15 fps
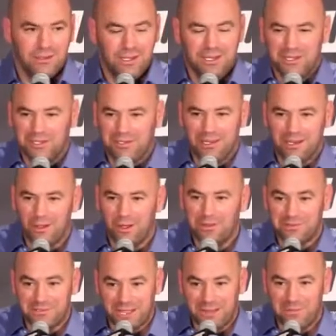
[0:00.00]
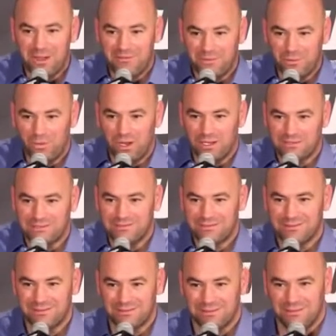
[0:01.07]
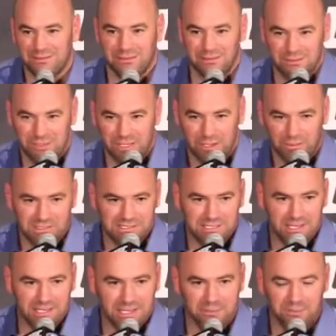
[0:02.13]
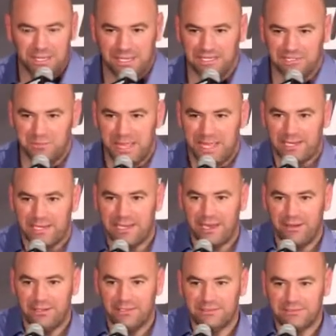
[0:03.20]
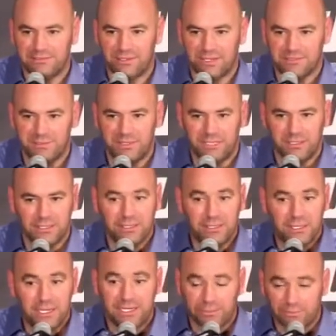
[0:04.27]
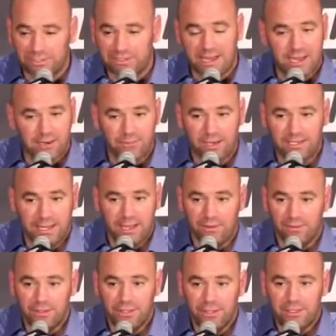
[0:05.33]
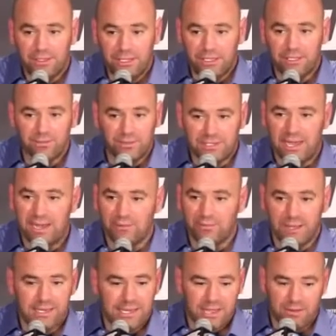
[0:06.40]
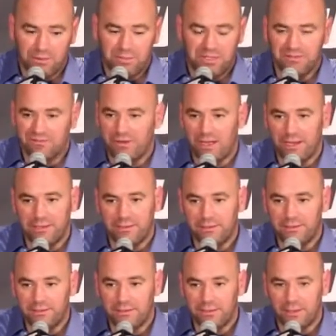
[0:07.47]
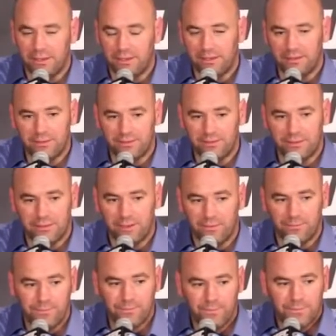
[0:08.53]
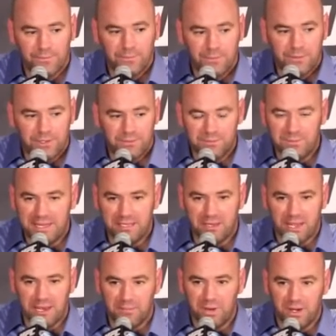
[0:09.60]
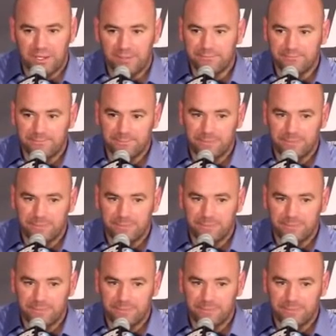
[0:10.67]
He could take all the time off he wants. I always tell you how big his bank account is. Trust me. He can retire right now. He could retire right now and be fine. He's made a lot of money.